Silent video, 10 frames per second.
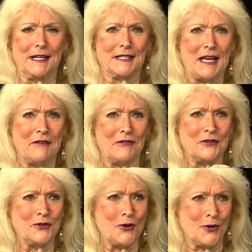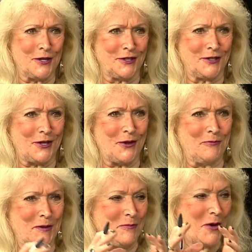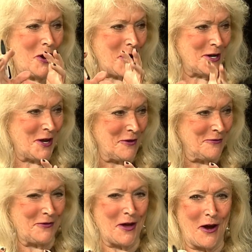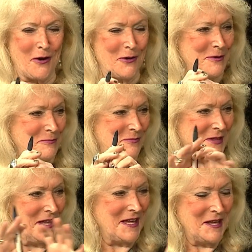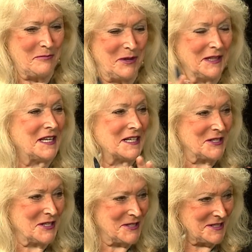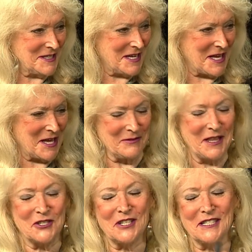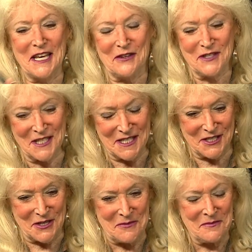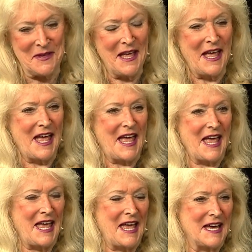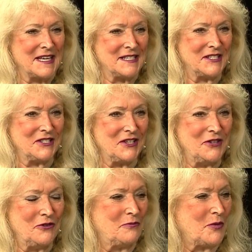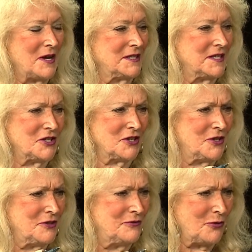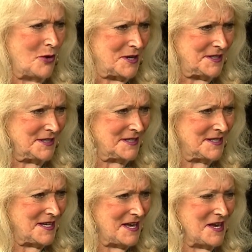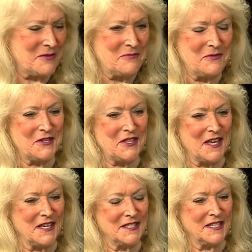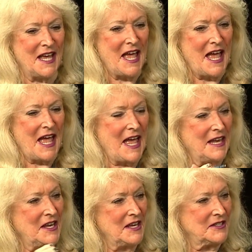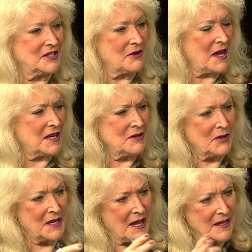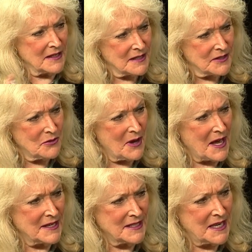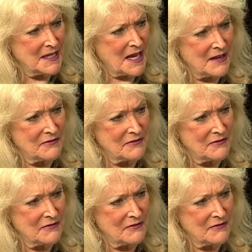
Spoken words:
to have a nurse be part of our political legislative system, and you've brought such a good voice to this. And is there anyone else who has any kind